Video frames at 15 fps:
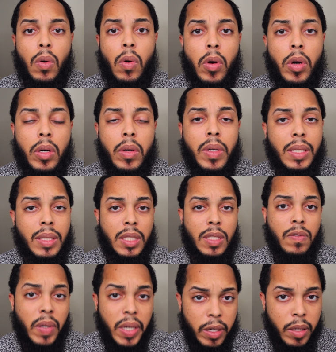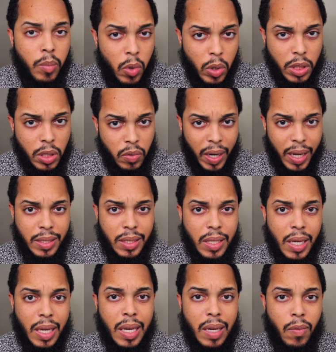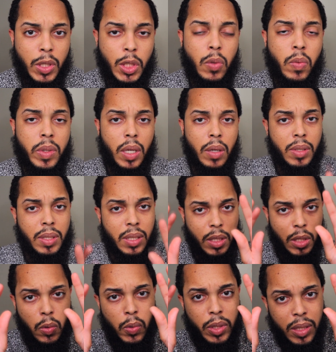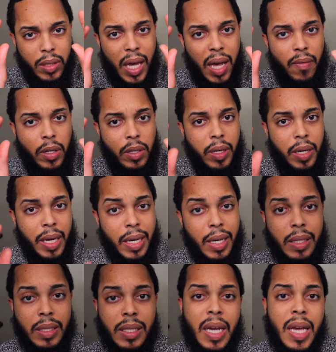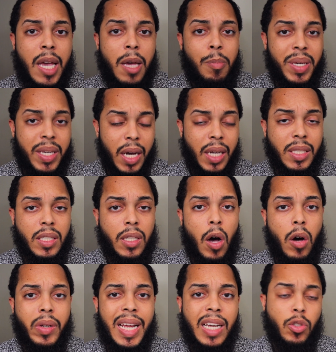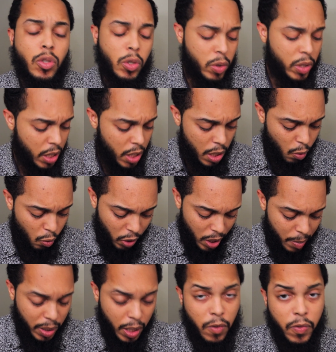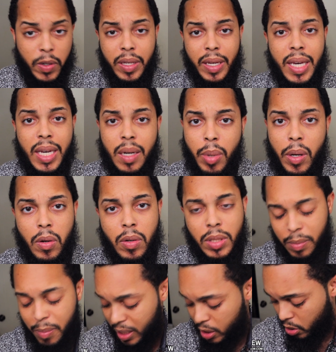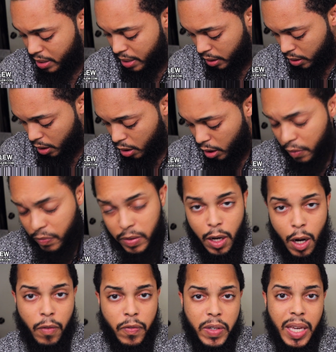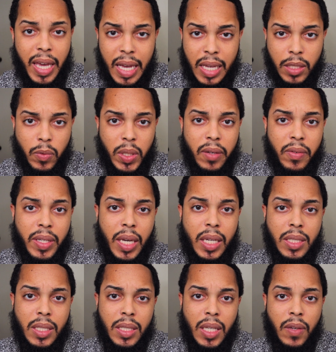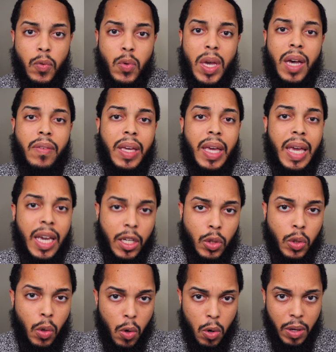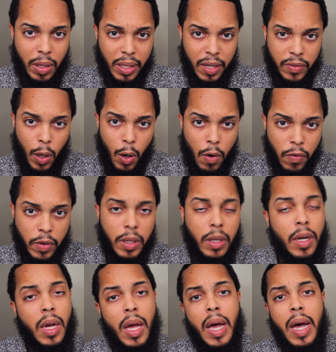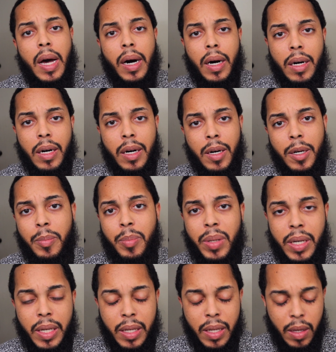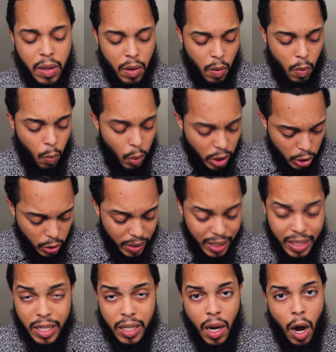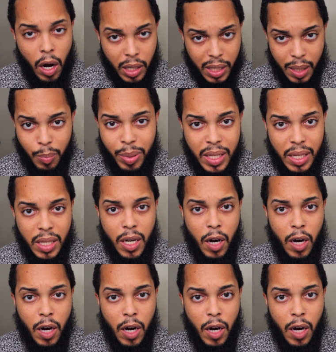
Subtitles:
the oil is it's very moisturizing, and what you will notice is you will still have it on your hands. Because it's all natural, you could rub it off on your elbows to make sure you get it all off of your hands, whatever the case is, if you have extra oil left over. But once you get it completely